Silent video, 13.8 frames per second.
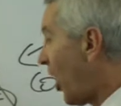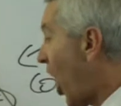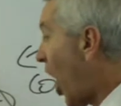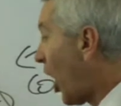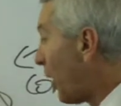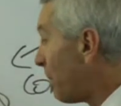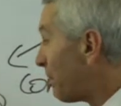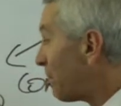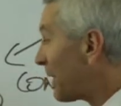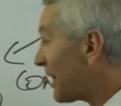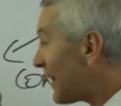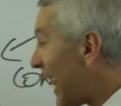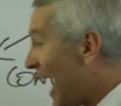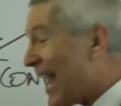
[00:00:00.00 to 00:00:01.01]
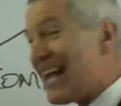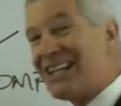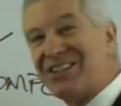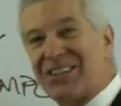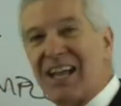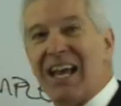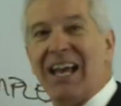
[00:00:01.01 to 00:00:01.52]
our
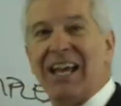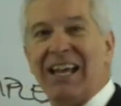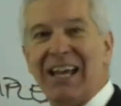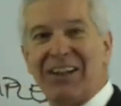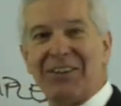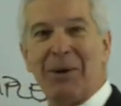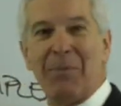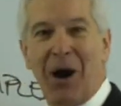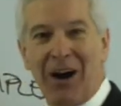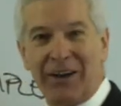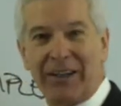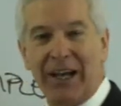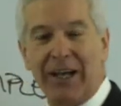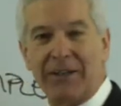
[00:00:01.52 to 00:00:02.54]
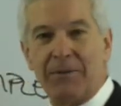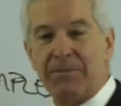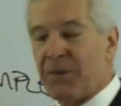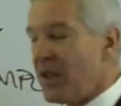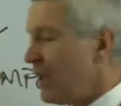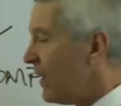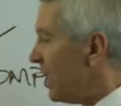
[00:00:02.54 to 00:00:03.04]
place in the market.
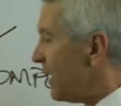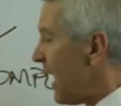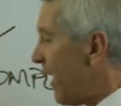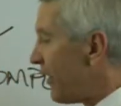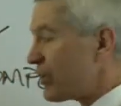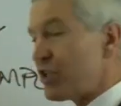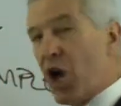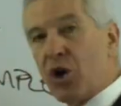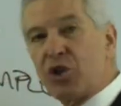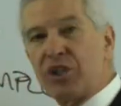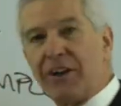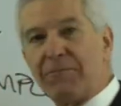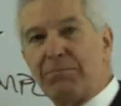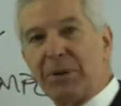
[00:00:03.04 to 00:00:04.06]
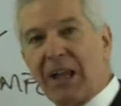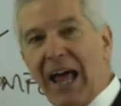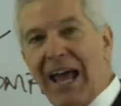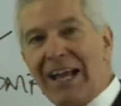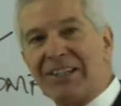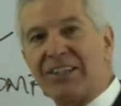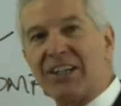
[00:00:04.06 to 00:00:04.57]
Now, this notion of
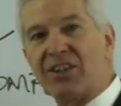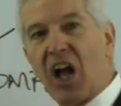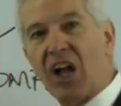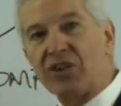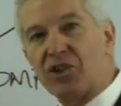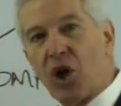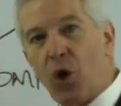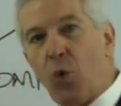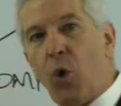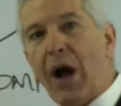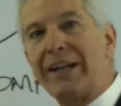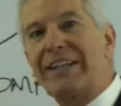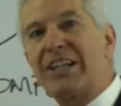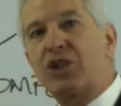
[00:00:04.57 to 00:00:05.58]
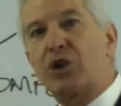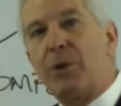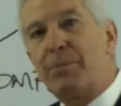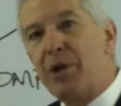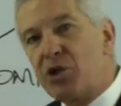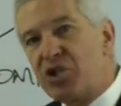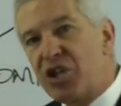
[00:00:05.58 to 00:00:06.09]
place is also what
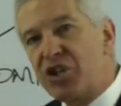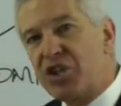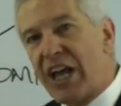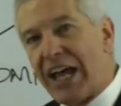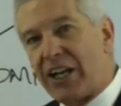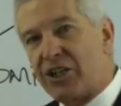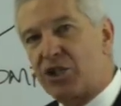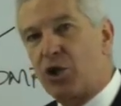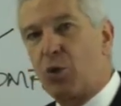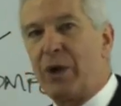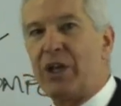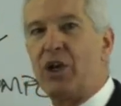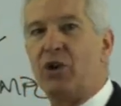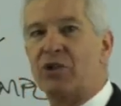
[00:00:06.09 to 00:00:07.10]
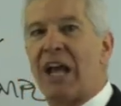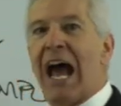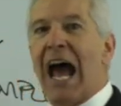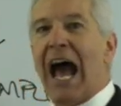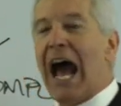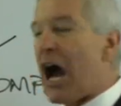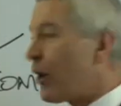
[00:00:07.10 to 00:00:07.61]
distribution channels do we use?
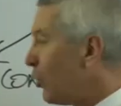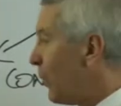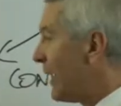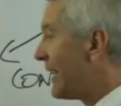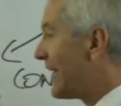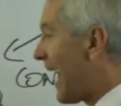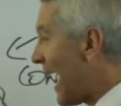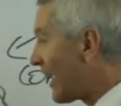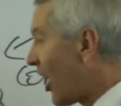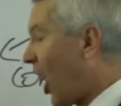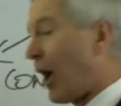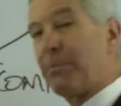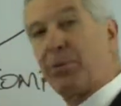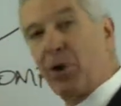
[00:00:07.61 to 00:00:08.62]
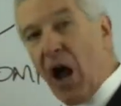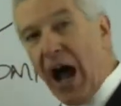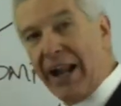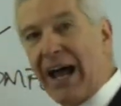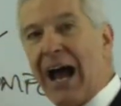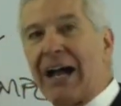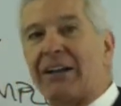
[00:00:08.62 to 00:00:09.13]
How do we get our
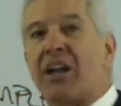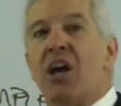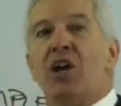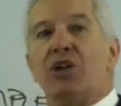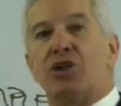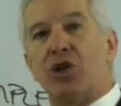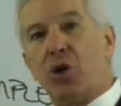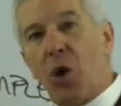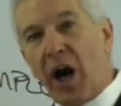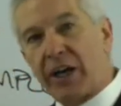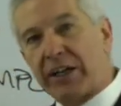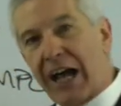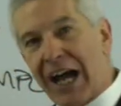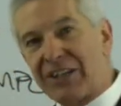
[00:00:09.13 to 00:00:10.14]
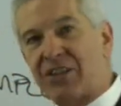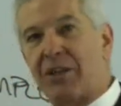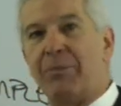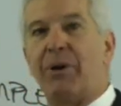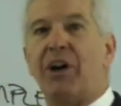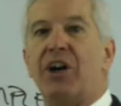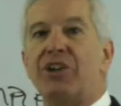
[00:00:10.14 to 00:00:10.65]
product to our
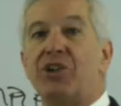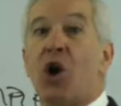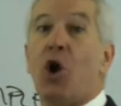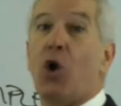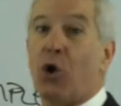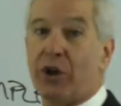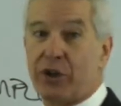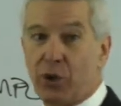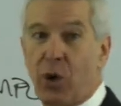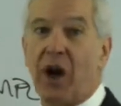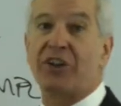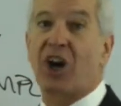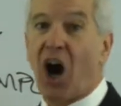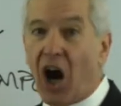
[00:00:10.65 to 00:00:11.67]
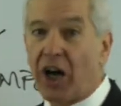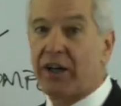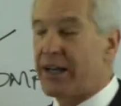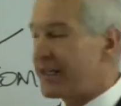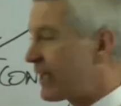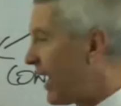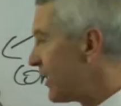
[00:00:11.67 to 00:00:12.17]
customers or to our target